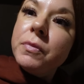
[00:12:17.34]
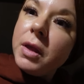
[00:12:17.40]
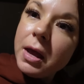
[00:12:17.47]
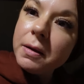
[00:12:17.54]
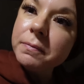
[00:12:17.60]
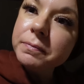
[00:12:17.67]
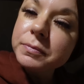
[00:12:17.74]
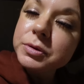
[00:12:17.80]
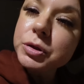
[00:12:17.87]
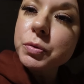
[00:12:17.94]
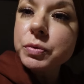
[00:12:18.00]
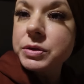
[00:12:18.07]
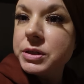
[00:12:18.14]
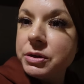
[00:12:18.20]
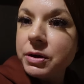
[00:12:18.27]
yeah, so
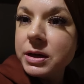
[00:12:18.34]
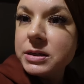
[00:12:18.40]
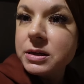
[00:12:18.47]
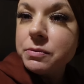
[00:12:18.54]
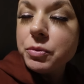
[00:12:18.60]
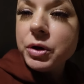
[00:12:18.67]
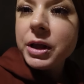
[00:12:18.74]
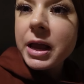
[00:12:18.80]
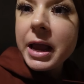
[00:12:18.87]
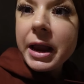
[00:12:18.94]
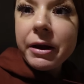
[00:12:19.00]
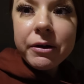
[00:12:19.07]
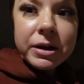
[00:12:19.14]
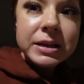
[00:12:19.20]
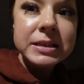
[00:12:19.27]
we'll see you guys in the morning.
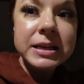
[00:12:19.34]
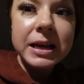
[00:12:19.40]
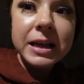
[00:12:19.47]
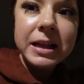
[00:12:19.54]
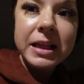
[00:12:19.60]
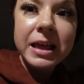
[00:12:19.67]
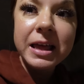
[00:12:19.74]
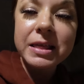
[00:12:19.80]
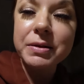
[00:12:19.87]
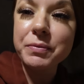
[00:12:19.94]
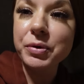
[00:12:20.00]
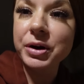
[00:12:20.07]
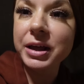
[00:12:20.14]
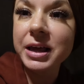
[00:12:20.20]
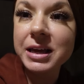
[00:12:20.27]
Harry said he, in the
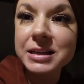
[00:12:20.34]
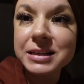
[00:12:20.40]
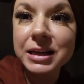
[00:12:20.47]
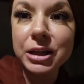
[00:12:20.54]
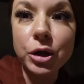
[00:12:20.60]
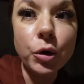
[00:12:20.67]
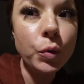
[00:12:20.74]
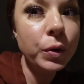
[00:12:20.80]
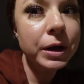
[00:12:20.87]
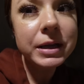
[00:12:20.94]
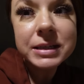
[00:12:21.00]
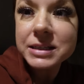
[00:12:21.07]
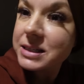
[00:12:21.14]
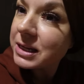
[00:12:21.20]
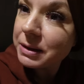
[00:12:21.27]
morning he's gonna go
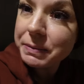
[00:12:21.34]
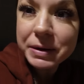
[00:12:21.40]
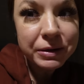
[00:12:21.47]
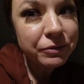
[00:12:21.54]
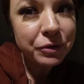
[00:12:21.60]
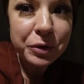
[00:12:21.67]
get cinnamon